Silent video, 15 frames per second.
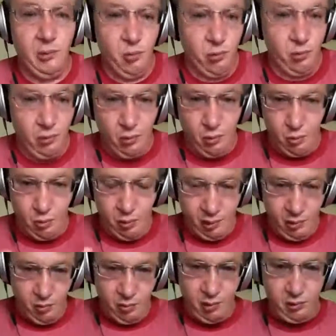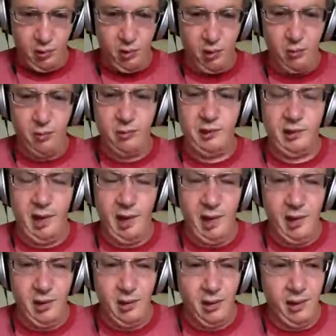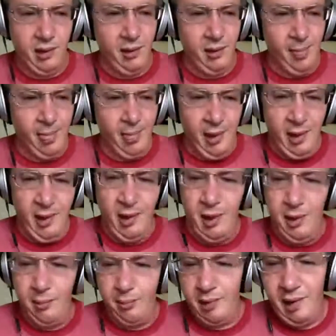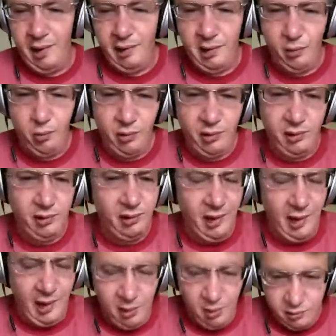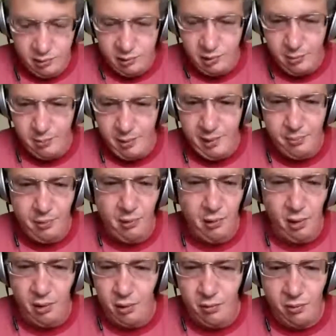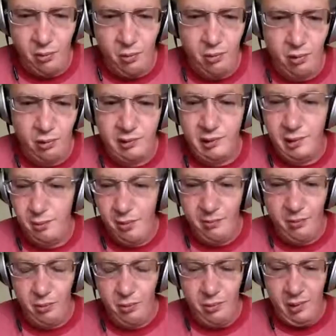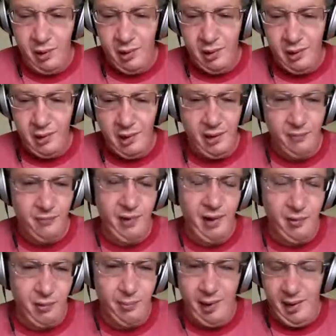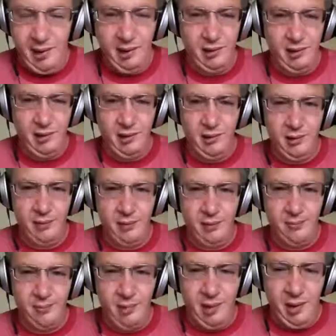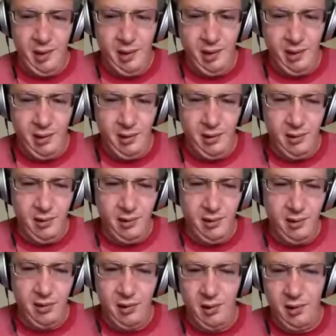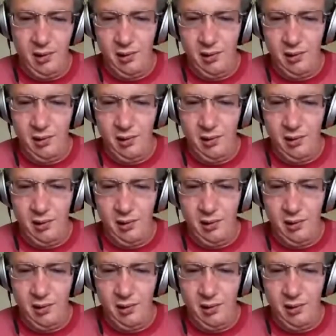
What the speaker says: we're working with a global scale, and I'm connecting with thousands of people all over the world. Some of them I've never met, and